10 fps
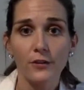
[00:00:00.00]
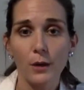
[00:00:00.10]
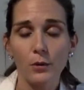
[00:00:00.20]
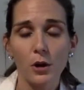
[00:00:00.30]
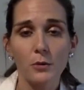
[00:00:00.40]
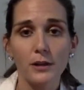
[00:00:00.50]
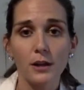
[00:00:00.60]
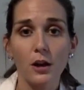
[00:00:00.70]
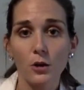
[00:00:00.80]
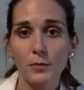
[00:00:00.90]
That would
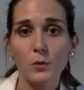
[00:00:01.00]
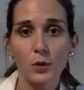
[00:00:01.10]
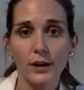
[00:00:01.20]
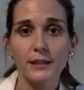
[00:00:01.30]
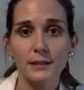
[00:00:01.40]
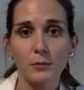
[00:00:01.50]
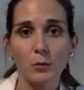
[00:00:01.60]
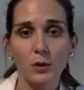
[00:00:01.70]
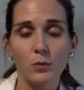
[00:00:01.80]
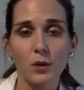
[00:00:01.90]
all be worrisome, and
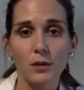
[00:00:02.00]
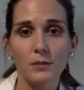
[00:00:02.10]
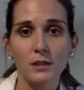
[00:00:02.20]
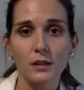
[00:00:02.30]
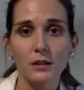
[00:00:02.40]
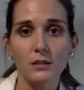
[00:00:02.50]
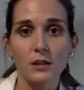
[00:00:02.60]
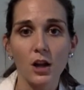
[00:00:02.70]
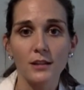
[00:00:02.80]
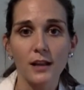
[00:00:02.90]
we'd want them to
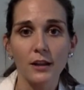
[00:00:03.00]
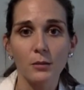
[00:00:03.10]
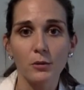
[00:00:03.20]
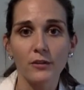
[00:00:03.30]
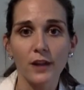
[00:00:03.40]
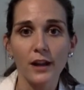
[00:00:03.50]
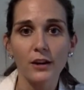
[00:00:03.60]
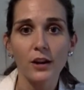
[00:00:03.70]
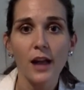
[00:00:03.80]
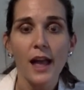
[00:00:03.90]
contact the
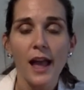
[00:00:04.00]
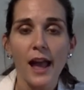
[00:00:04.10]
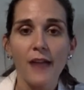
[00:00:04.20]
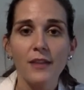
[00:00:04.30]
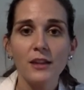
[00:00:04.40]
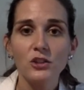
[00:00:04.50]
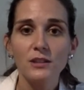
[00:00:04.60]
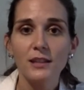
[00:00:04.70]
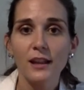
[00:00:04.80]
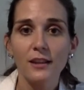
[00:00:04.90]
provider. And then just
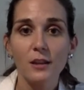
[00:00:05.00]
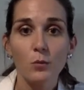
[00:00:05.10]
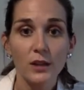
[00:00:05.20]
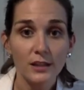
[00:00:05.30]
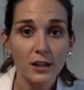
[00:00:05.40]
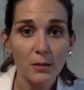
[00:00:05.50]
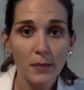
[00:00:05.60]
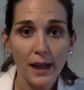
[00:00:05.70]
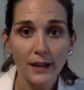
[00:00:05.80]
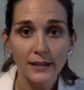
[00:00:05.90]
telling them when to come
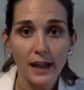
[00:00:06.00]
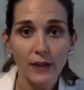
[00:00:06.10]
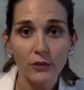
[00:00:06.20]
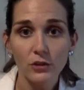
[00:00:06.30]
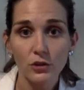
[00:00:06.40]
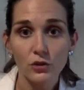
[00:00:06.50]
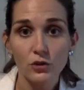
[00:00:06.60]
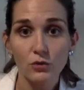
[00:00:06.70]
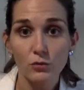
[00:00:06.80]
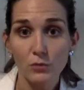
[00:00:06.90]
back to have the
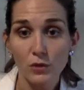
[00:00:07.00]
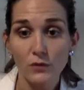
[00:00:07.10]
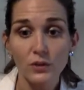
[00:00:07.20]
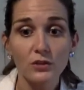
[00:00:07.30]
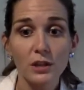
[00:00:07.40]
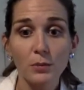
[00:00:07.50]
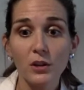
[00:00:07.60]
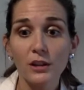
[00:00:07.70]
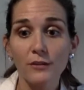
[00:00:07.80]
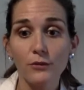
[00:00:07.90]
sutures removed. So
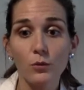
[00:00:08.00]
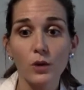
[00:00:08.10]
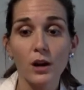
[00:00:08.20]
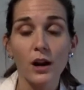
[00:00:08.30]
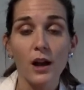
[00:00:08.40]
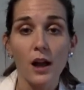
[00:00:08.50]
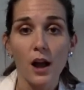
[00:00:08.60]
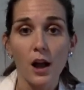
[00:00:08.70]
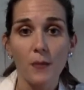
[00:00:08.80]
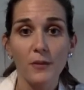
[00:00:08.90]
typically for
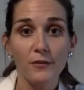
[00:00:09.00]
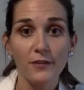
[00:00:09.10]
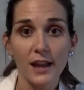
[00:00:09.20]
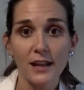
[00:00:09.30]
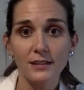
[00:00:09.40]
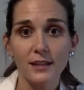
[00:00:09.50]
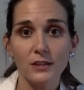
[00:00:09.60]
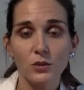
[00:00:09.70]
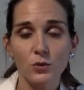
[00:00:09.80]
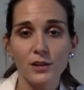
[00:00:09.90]
the face,
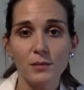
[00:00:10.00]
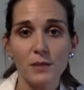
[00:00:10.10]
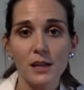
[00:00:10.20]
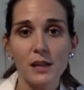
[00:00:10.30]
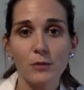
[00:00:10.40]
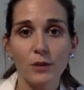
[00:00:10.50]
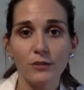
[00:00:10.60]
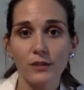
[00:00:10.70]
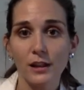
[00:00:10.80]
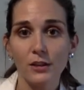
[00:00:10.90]
that's going to be
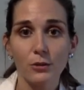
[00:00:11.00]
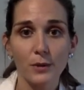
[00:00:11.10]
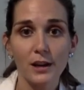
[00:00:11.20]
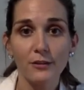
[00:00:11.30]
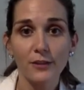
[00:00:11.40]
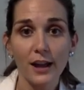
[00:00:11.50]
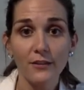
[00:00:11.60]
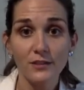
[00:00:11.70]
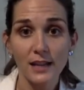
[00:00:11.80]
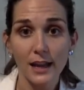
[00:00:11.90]
roughly 3 to
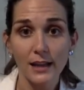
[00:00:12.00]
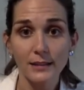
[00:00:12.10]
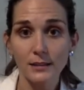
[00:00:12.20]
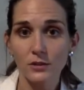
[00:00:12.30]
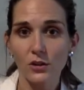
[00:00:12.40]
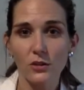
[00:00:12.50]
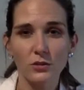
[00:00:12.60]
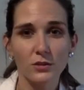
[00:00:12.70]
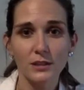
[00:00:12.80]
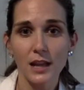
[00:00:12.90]
5 days, so those
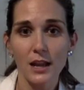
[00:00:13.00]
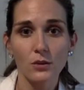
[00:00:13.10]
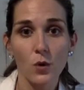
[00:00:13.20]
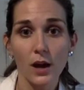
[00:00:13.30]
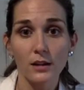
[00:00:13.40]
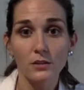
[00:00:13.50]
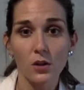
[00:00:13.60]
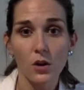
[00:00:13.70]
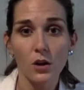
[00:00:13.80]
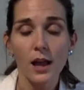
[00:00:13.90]
don't stay in quite as
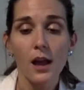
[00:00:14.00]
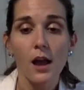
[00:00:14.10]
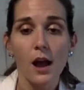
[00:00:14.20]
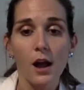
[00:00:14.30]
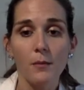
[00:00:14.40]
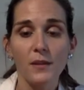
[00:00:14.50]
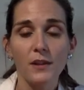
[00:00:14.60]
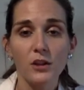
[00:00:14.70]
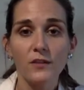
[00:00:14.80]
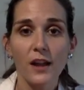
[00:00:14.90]
long. And then
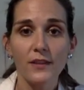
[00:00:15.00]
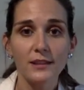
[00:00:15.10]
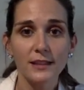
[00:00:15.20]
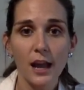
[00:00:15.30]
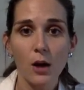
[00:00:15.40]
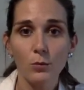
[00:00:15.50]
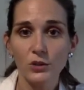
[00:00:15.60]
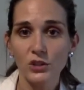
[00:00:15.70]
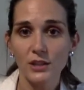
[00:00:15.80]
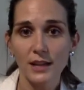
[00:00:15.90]
you've got the scalp, which
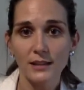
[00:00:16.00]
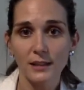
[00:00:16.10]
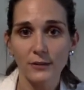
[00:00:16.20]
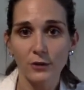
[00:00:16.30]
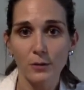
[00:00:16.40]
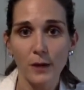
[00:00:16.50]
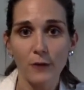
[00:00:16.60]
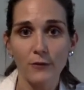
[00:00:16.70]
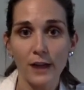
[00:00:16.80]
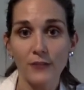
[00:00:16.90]
stays in for about
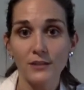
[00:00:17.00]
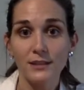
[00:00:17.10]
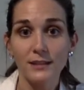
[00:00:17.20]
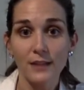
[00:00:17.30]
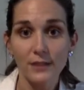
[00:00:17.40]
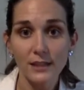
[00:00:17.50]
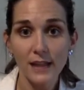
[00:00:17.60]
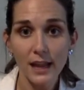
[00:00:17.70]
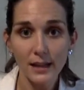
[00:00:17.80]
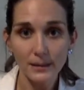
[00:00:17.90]
5 to 7
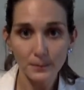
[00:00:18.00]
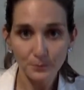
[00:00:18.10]
days.